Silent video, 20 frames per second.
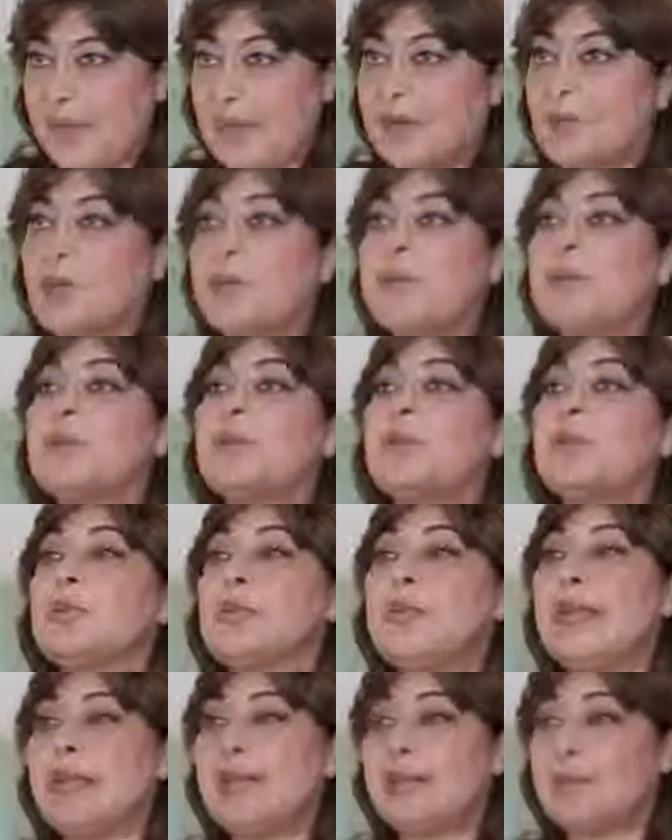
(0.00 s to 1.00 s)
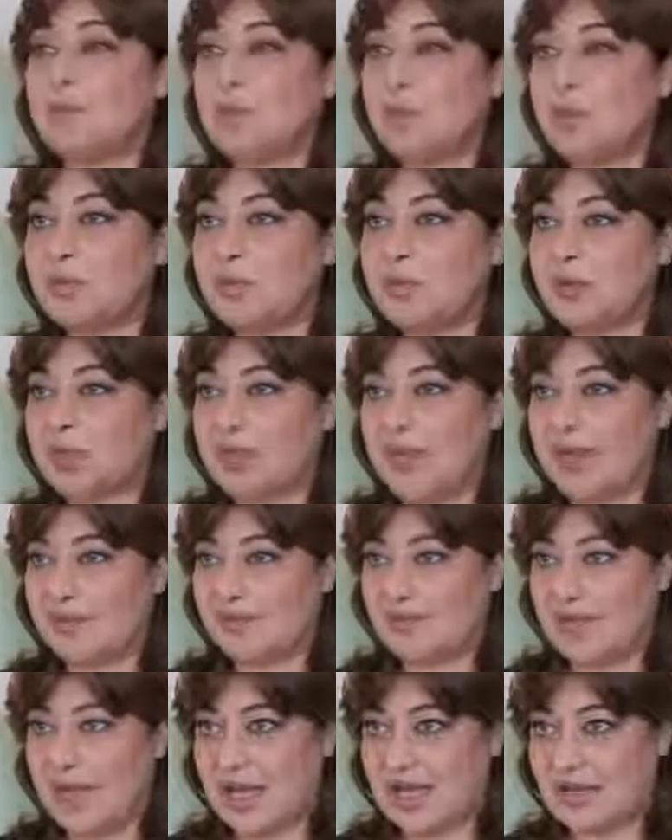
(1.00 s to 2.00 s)
women should take the permission
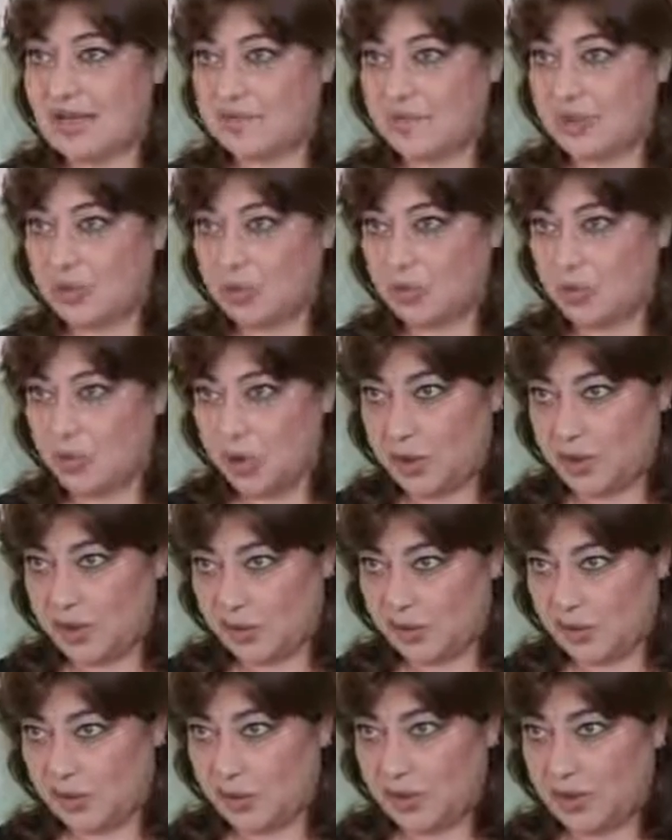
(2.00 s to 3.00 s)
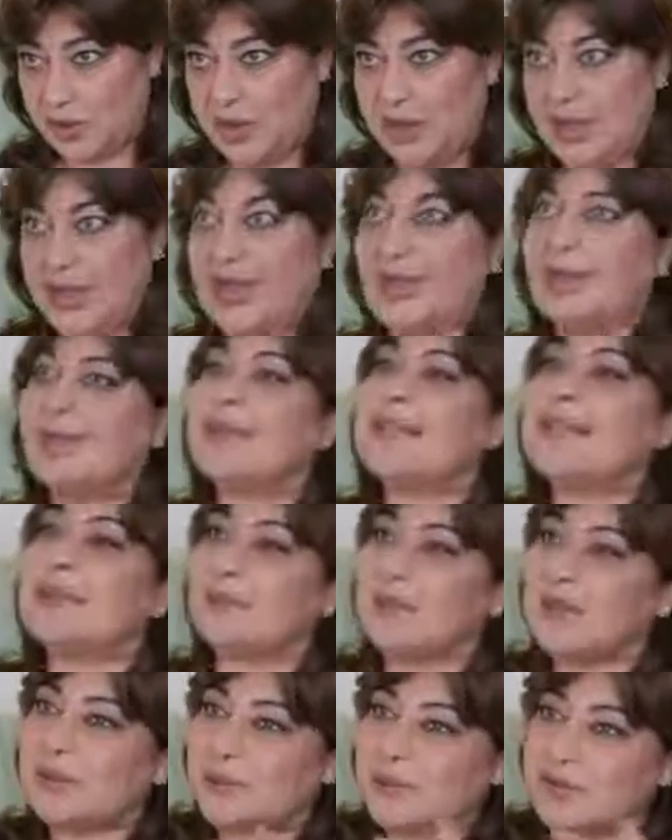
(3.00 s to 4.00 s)
of the husband to work.
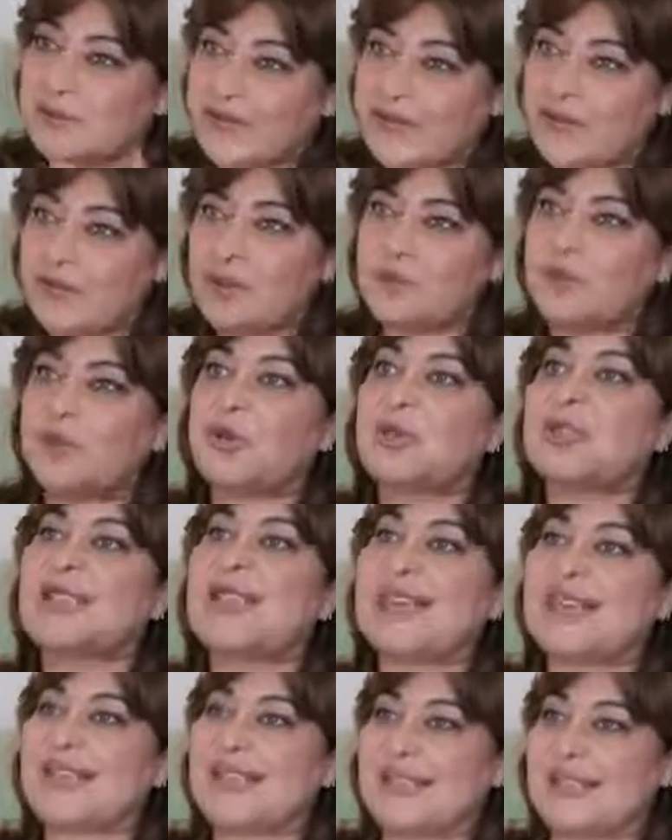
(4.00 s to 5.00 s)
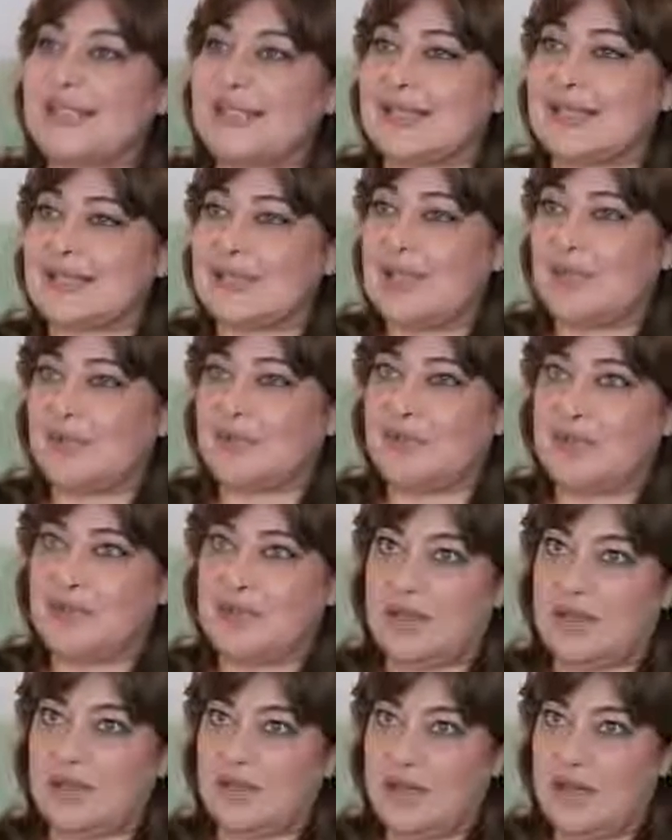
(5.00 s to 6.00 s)
This was one of the first successes of
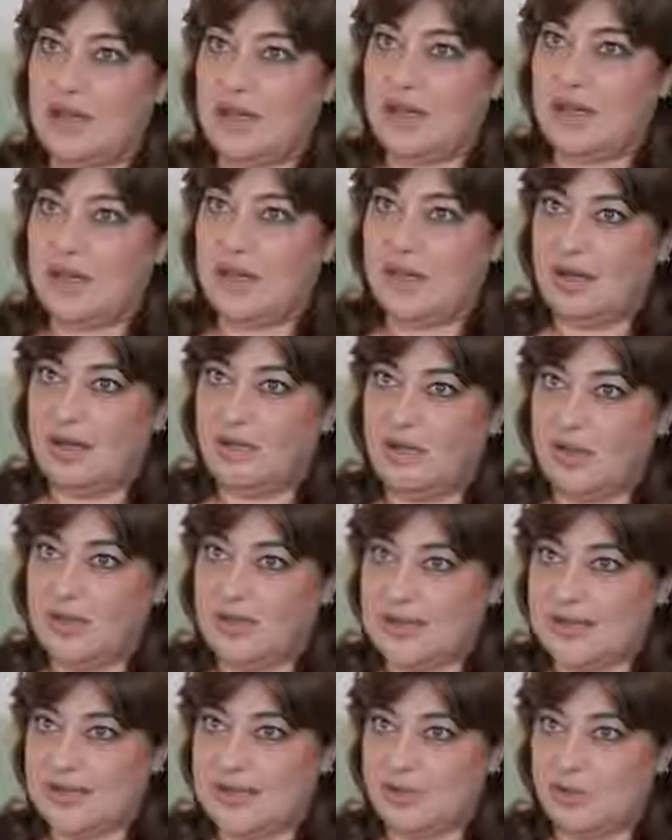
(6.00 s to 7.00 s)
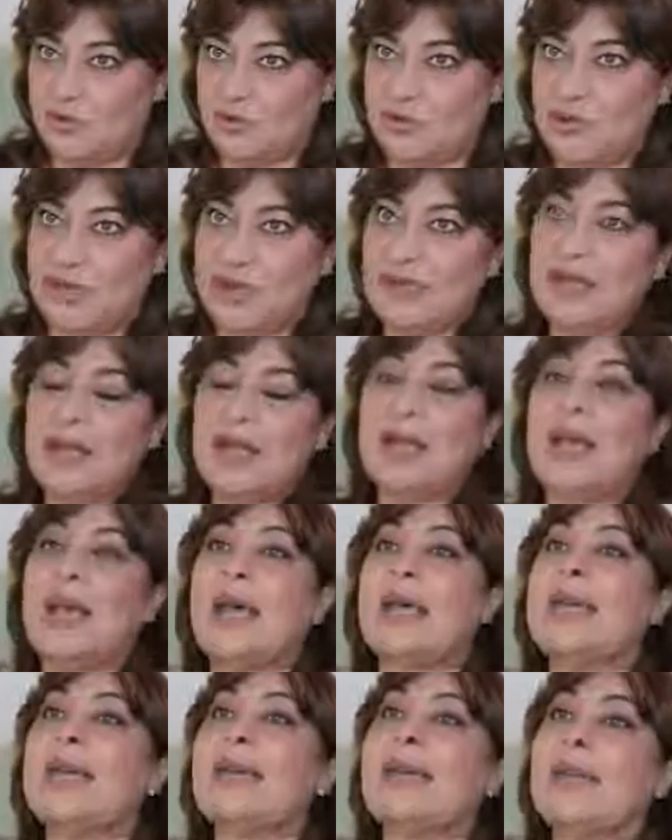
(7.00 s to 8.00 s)
the feminist movement.
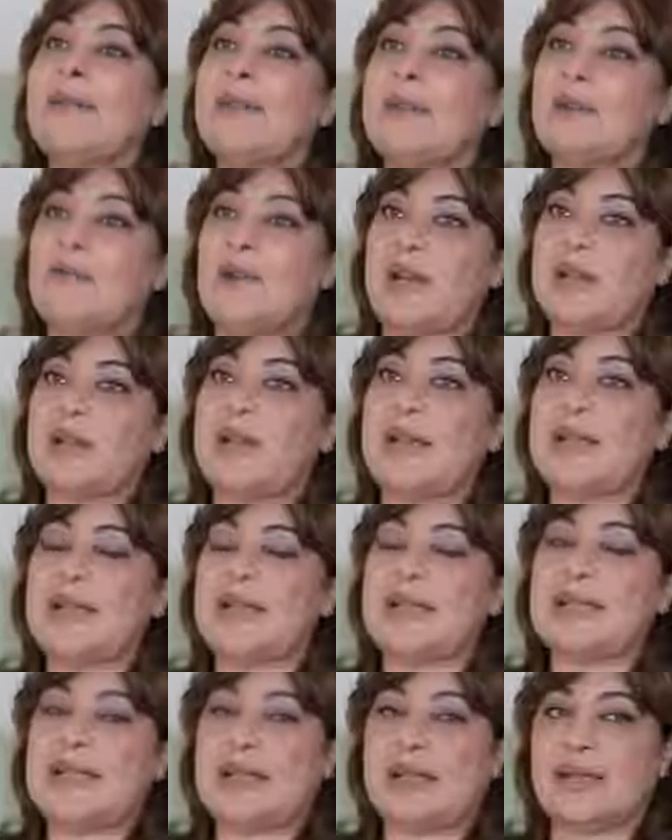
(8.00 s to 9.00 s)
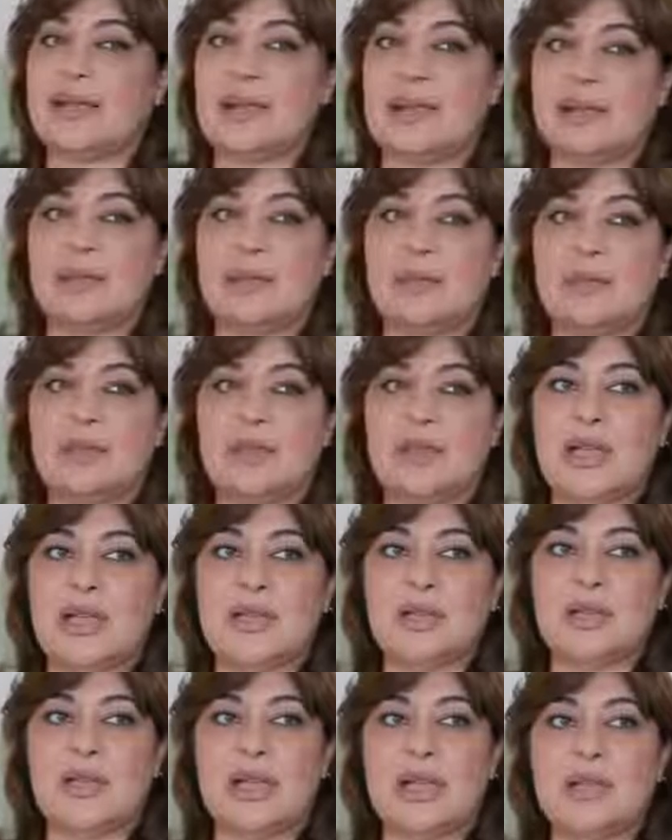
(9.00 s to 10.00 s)
And another one, and a second article which
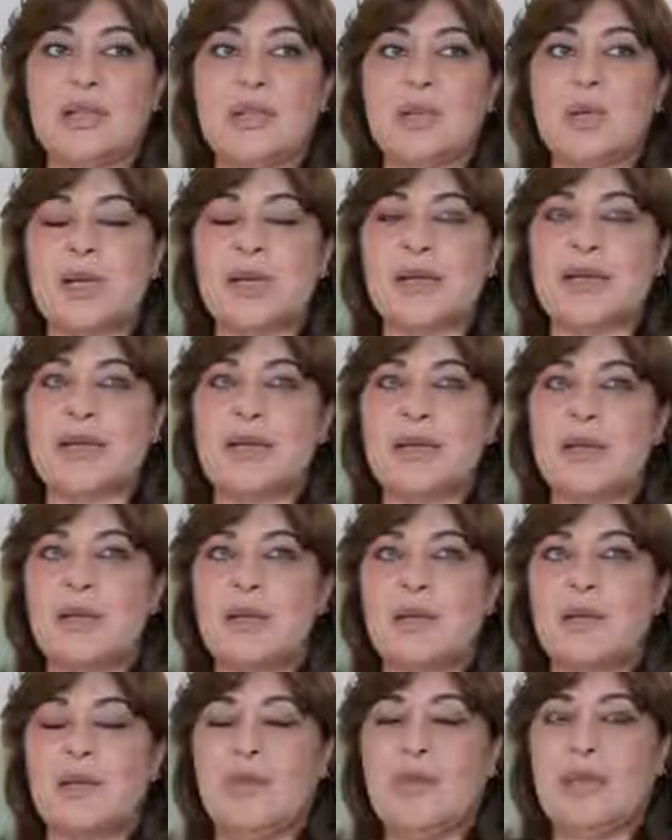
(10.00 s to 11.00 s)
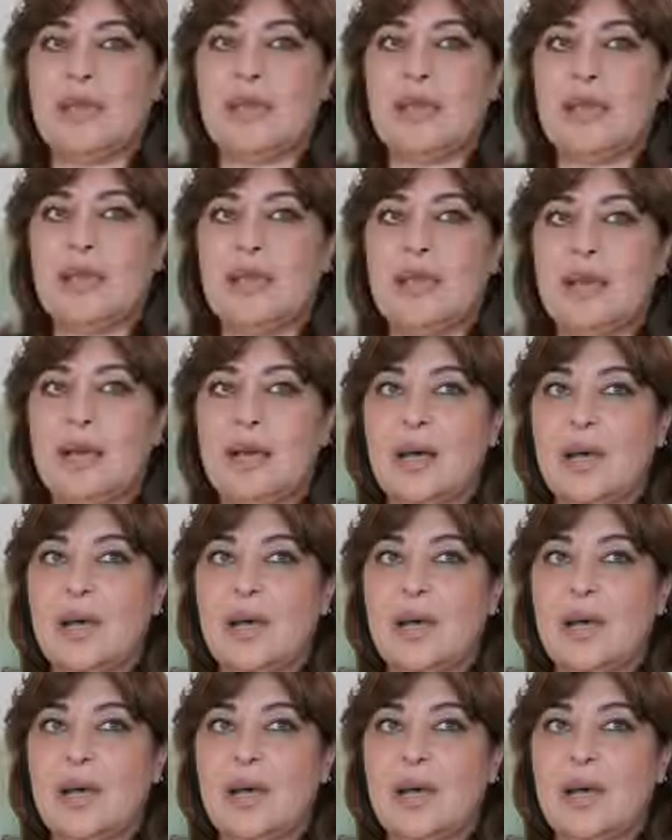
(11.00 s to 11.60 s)
had changed was the